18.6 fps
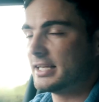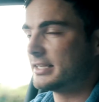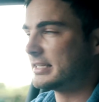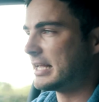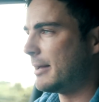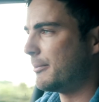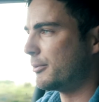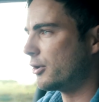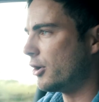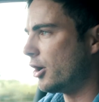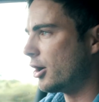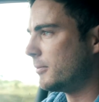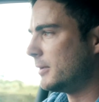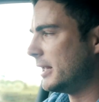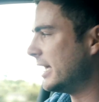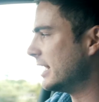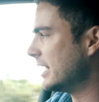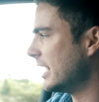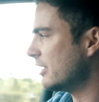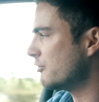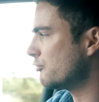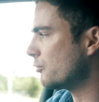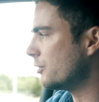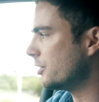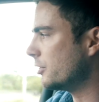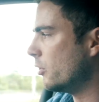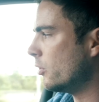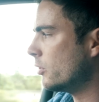has Apple CarPlay and
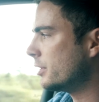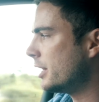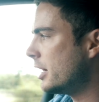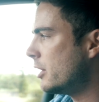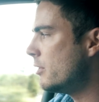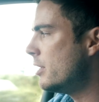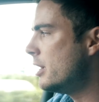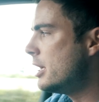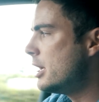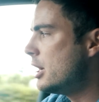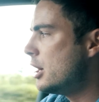Android Auto.